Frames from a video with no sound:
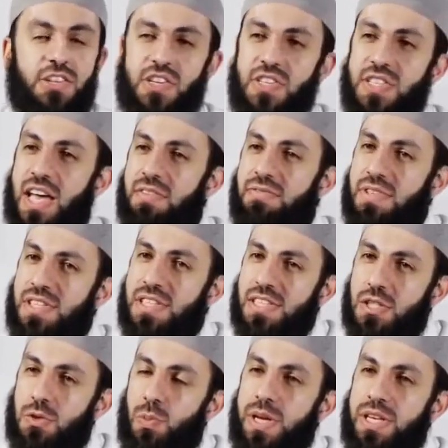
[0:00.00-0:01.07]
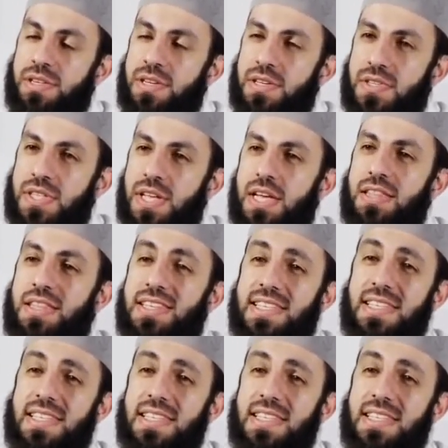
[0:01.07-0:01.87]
I just have this sweetness,